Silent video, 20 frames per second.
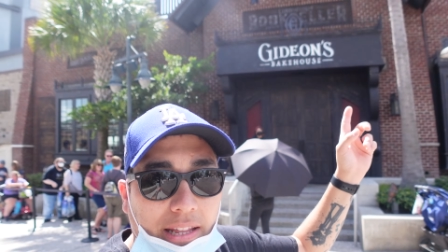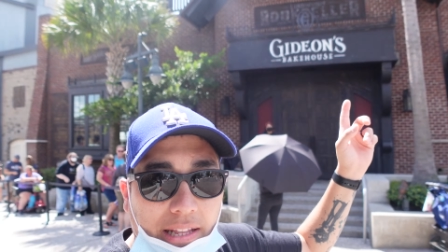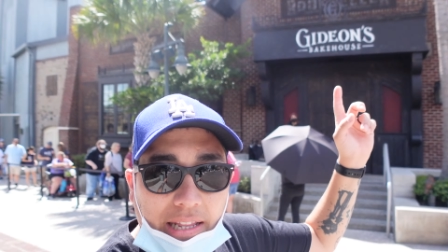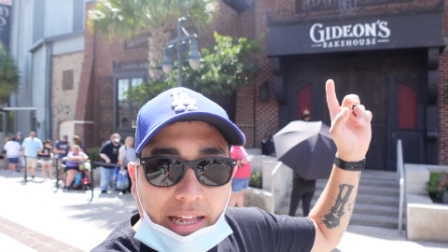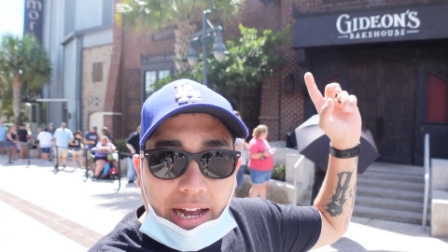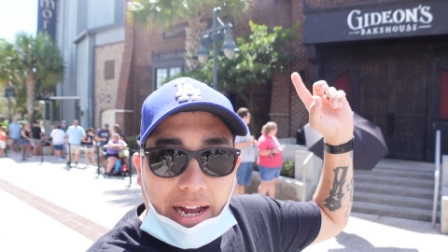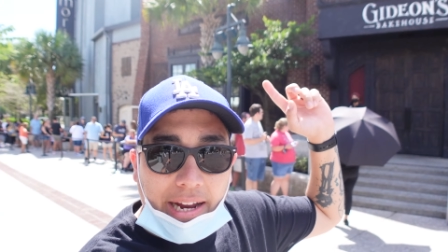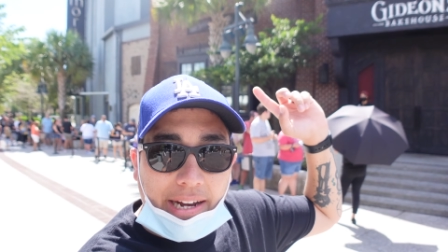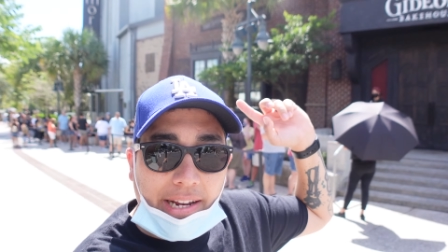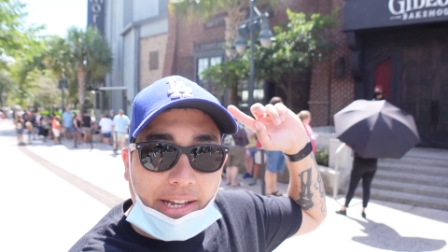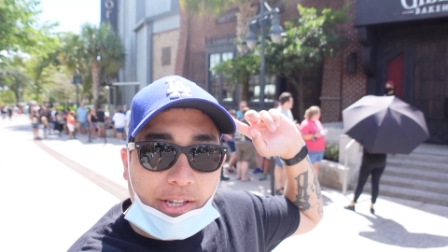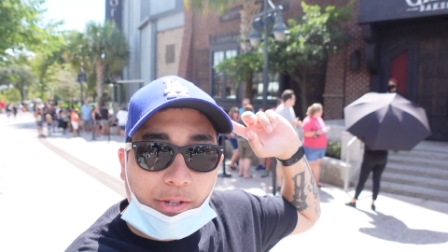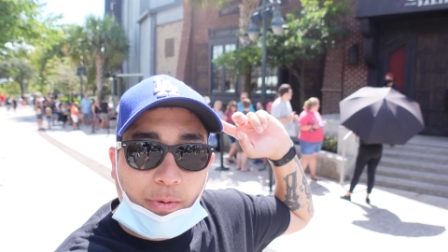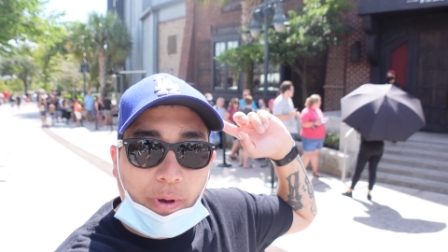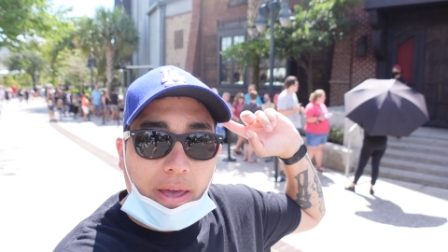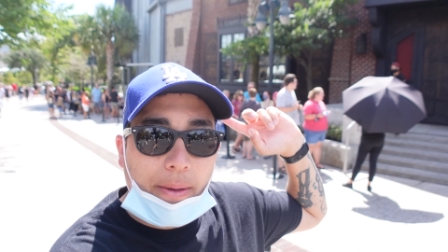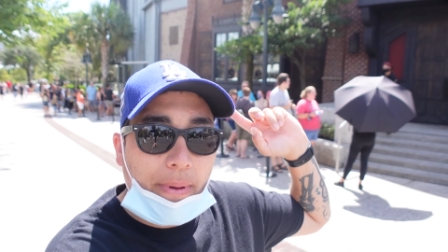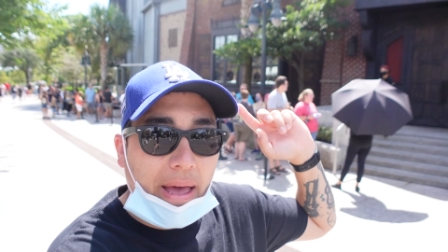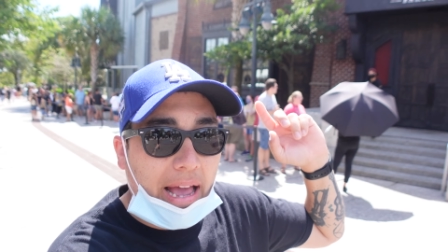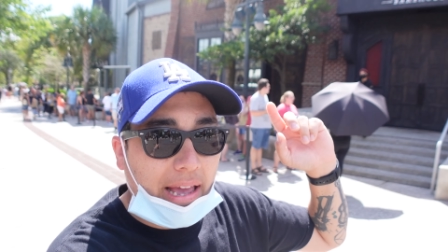The line is
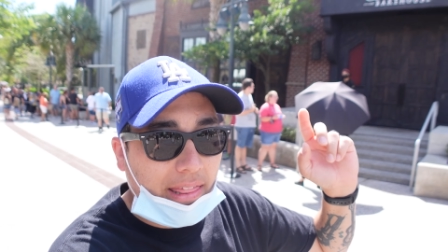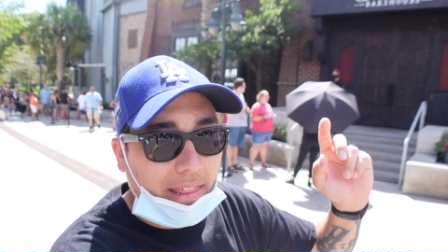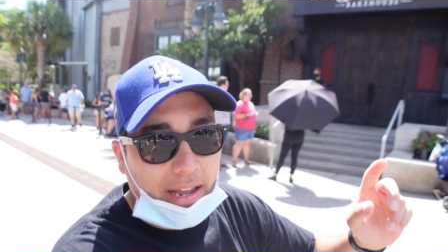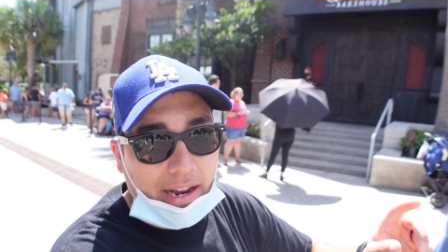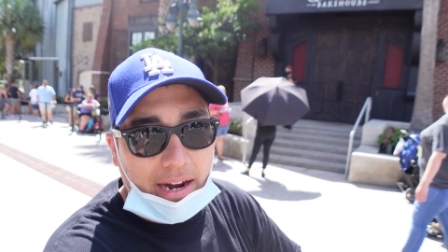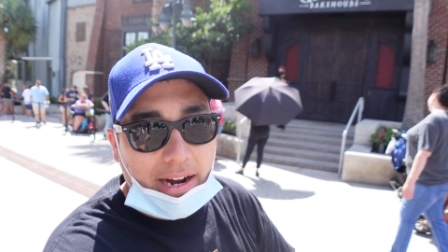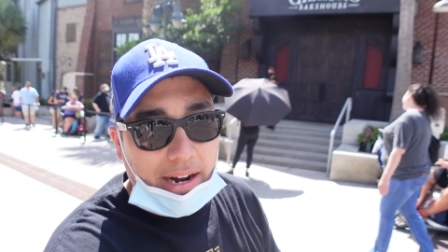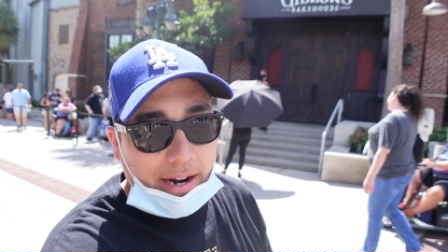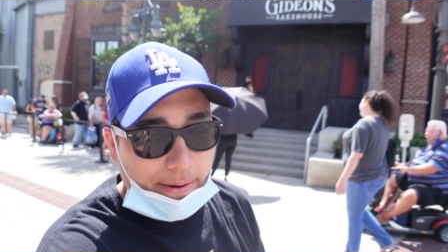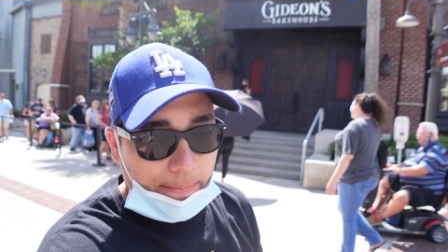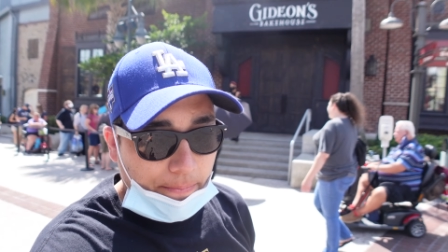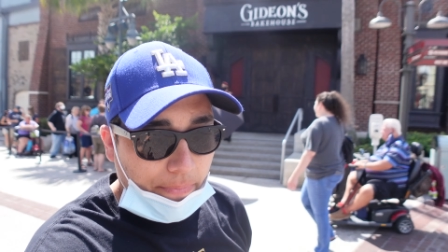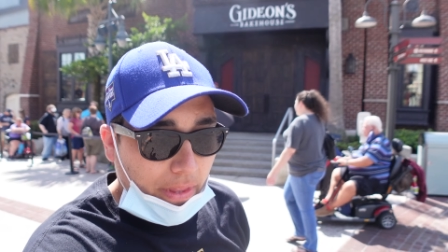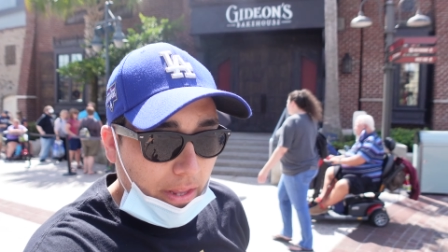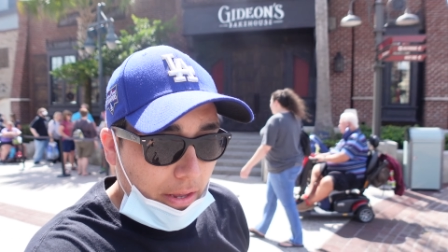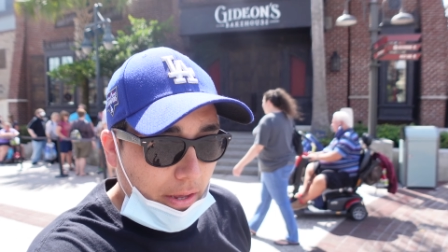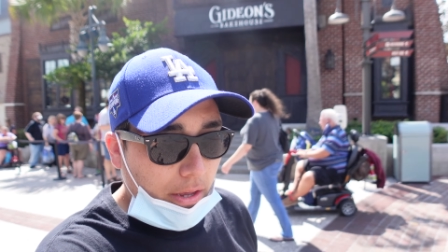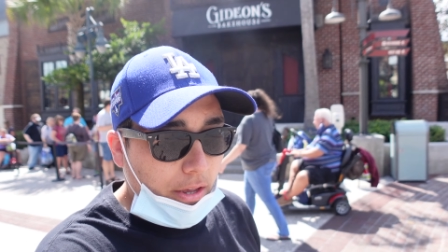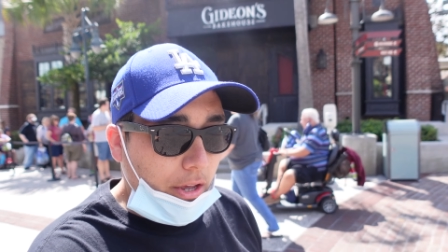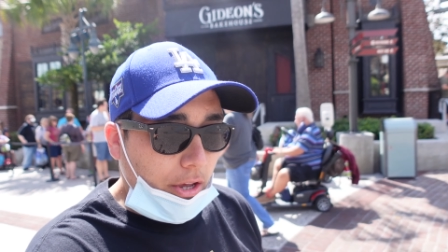way back there.
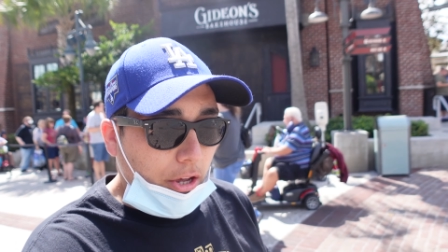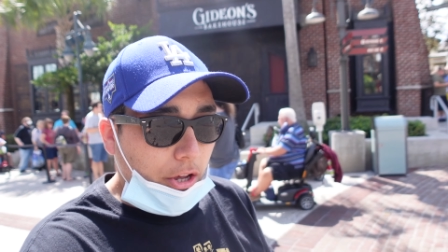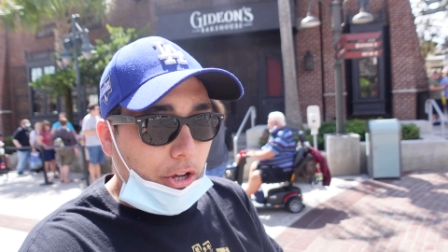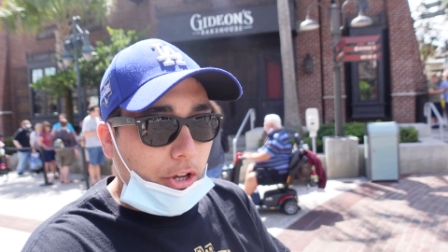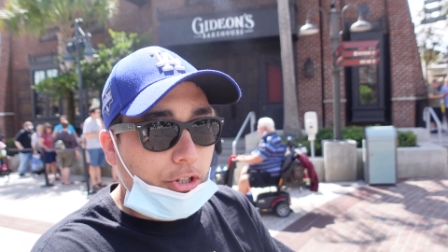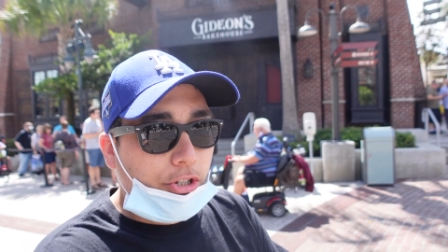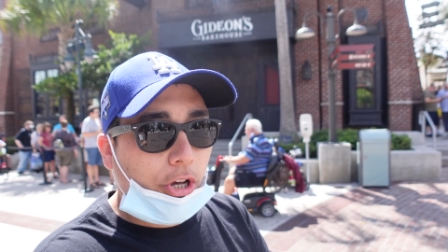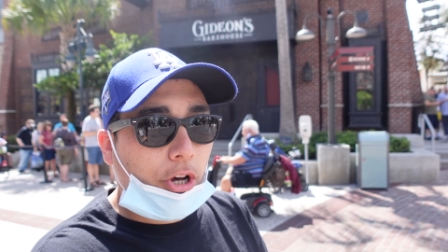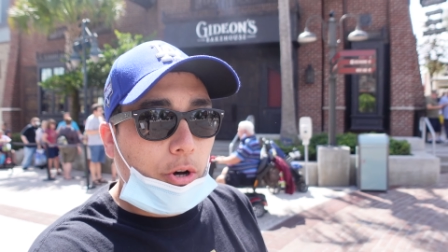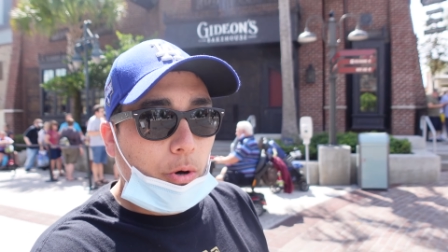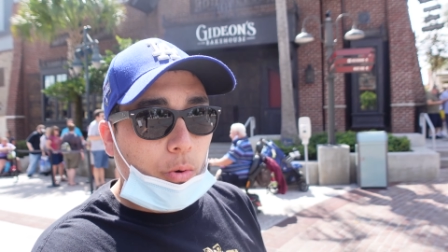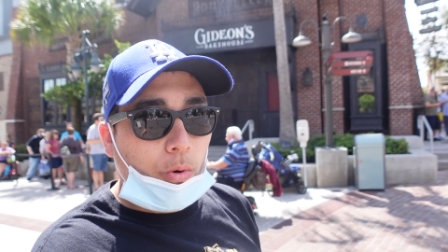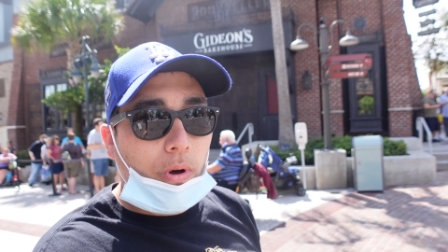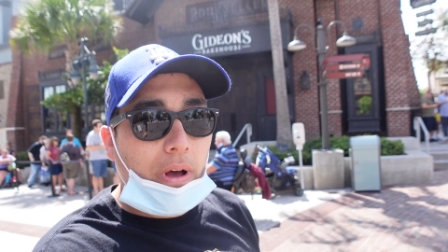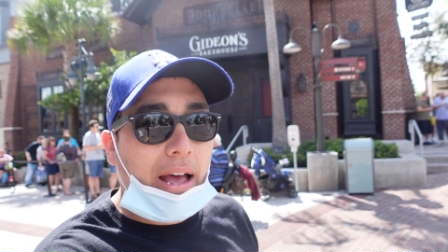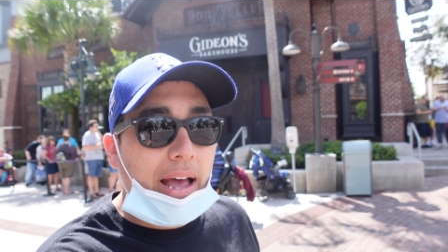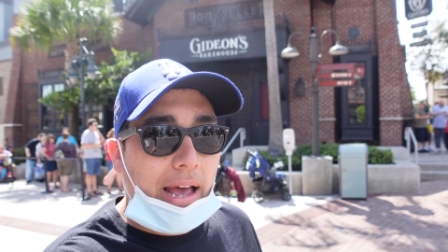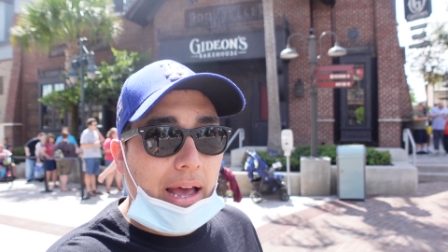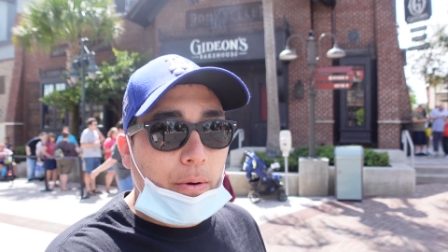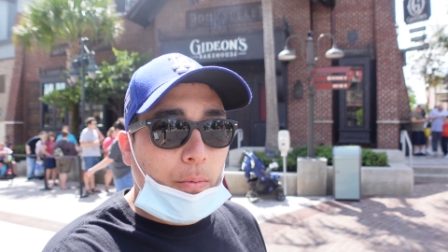So
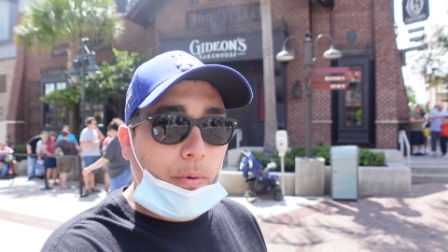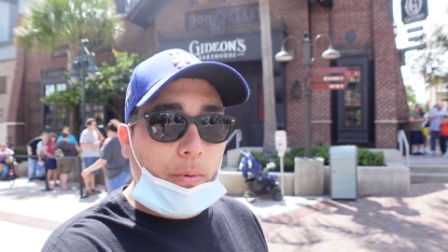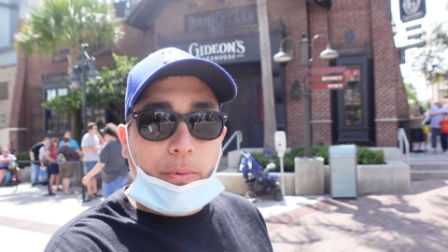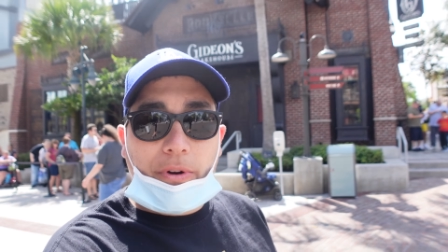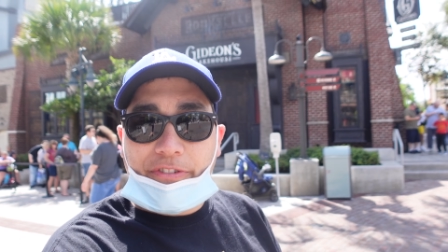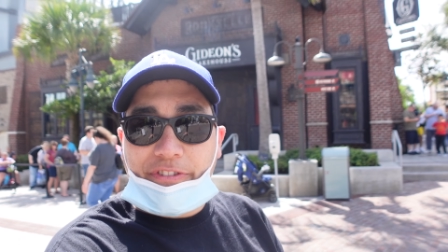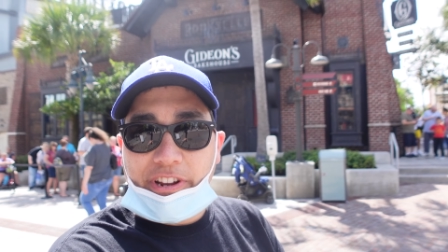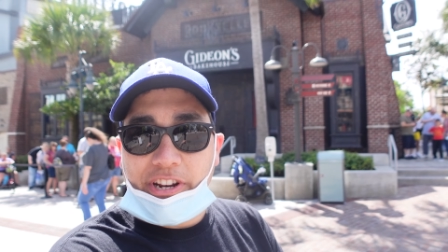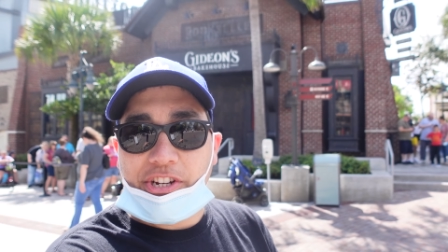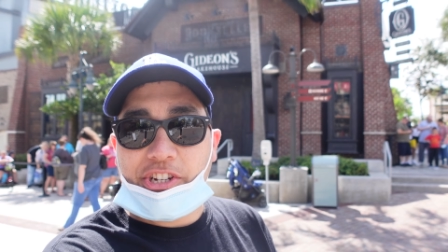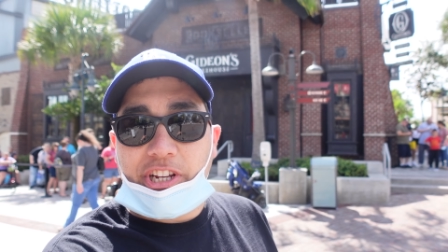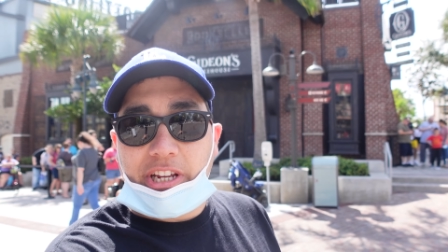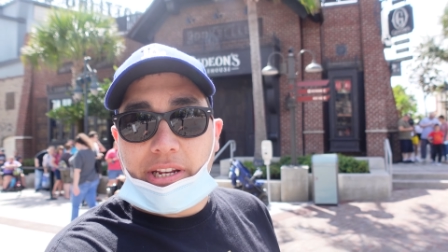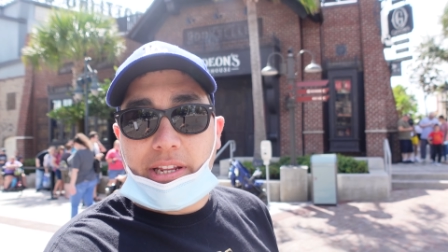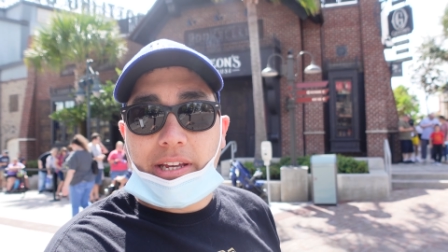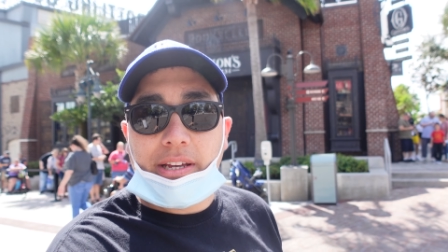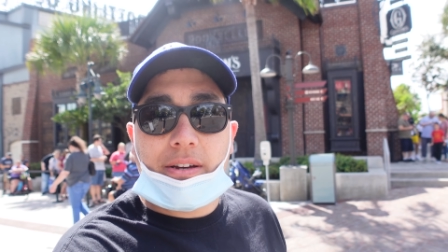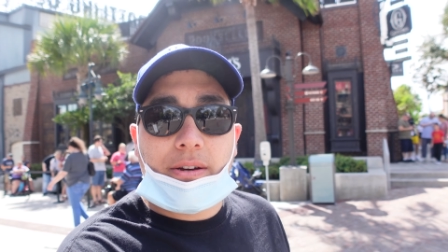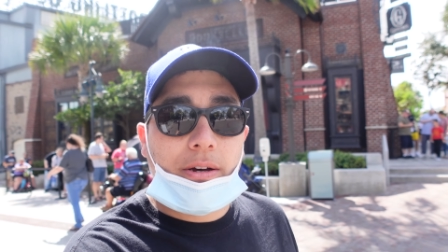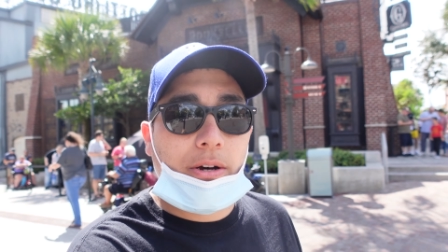when we're finished
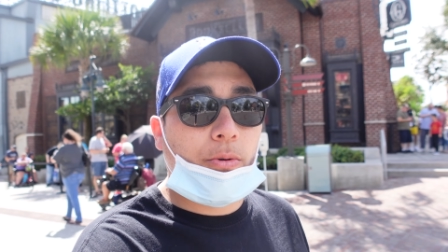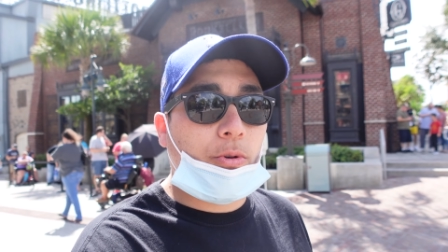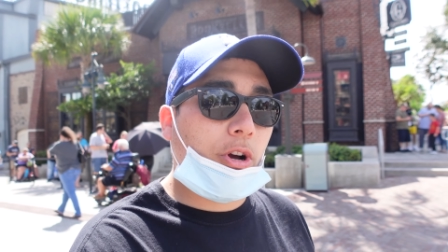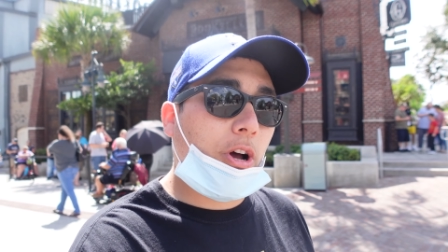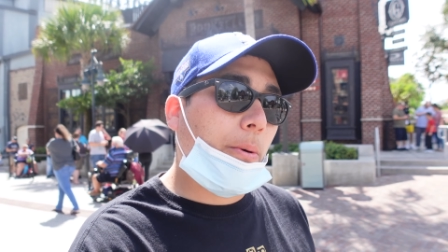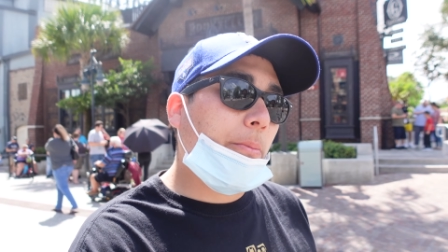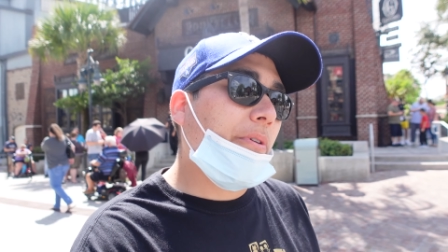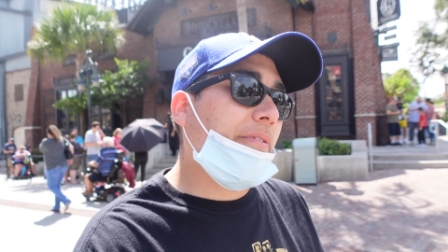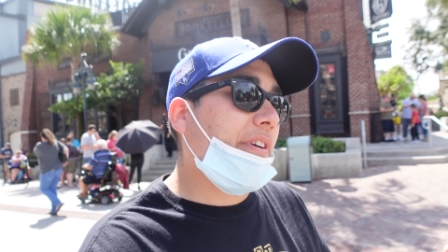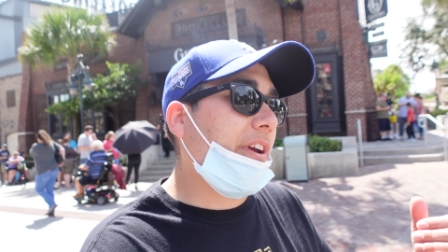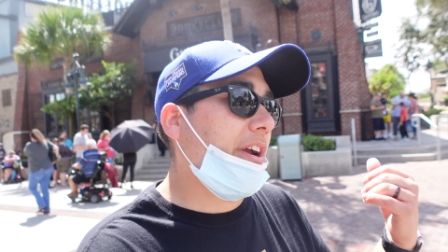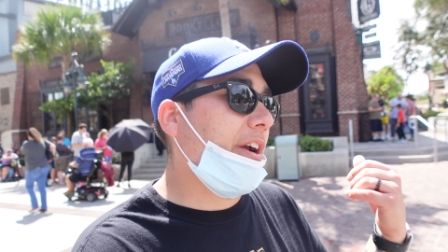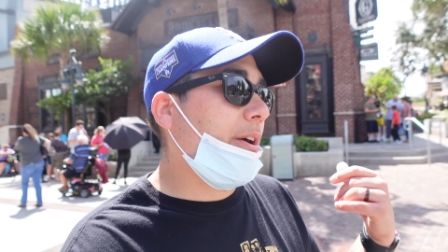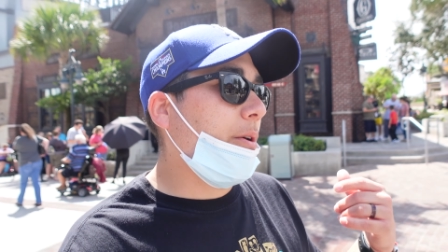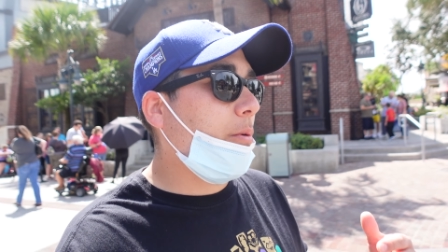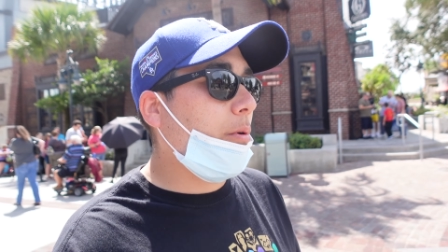eating, we'll come over here.